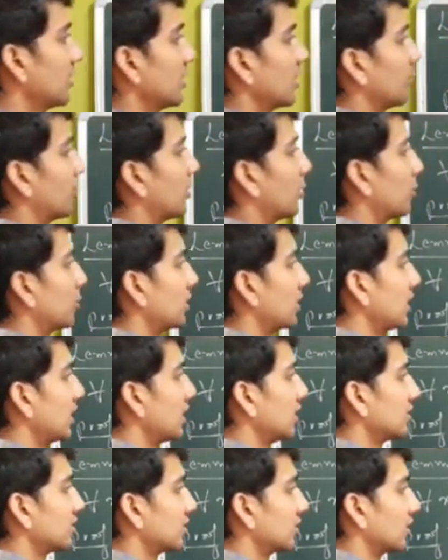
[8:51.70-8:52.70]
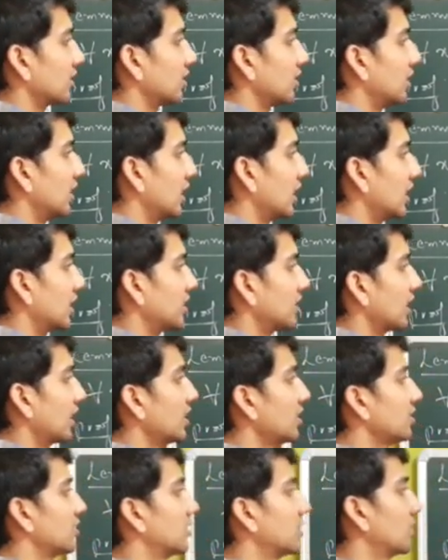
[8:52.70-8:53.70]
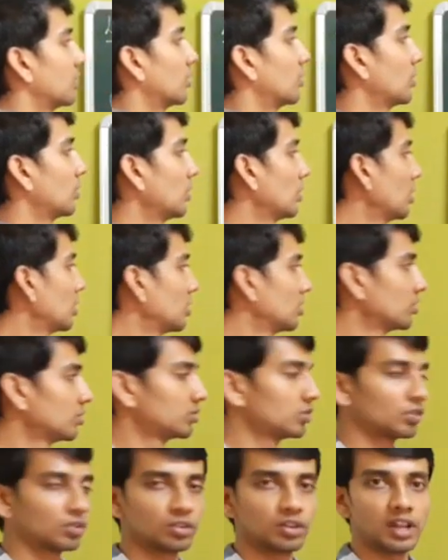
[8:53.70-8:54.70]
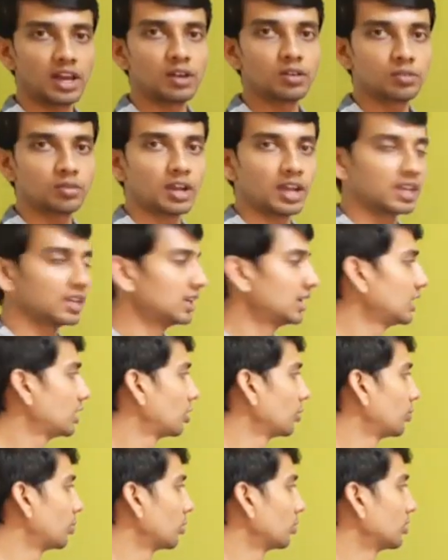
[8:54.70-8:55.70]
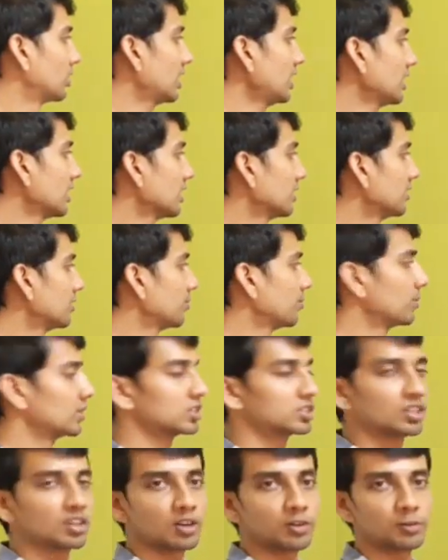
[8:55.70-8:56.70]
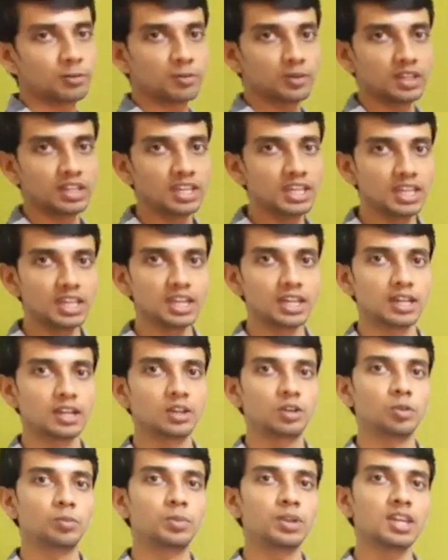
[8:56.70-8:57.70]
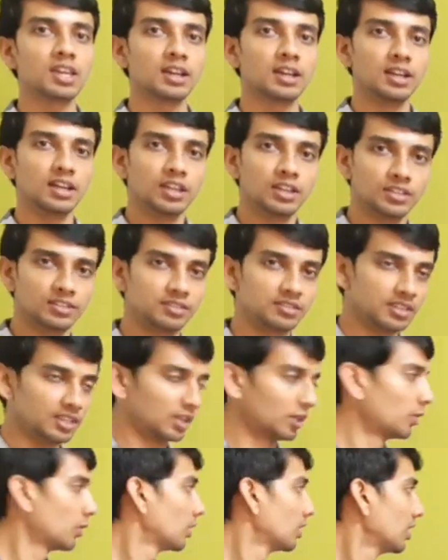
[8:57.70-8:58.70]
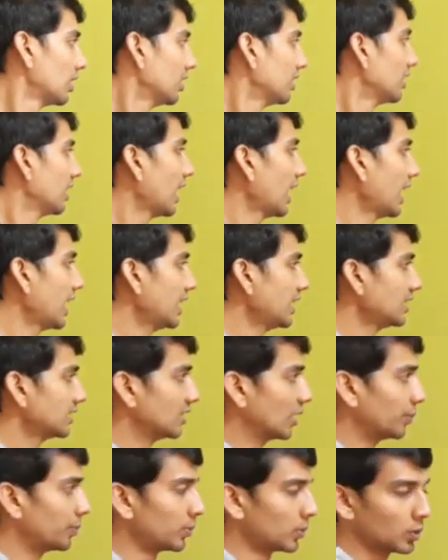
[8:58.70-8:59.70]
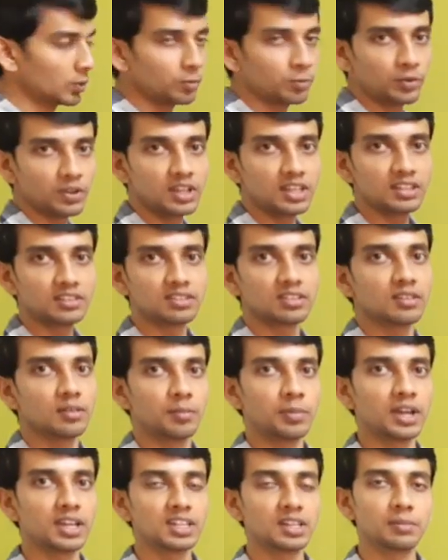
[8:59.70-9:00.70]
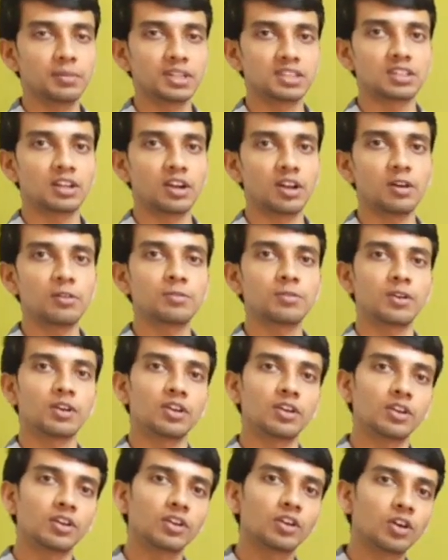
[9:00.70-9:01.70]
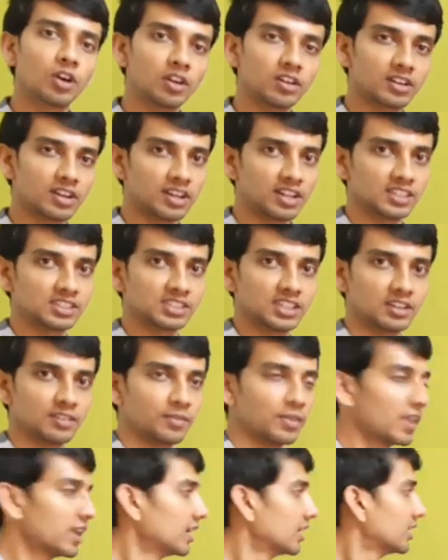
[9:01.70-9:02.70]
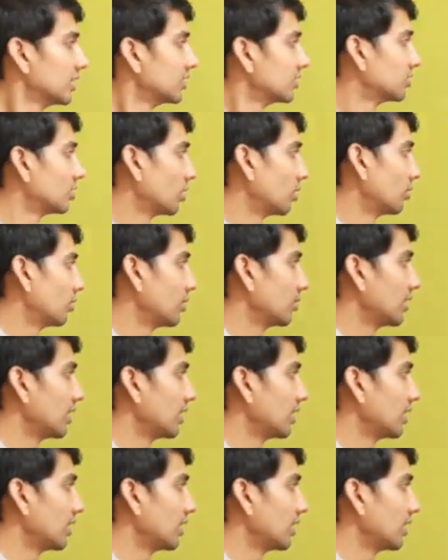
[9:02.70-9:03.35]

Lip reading: f of t is greater than 0. So now I need to prove that measure of E to be 0. And the proof is by the method of contradiction. So we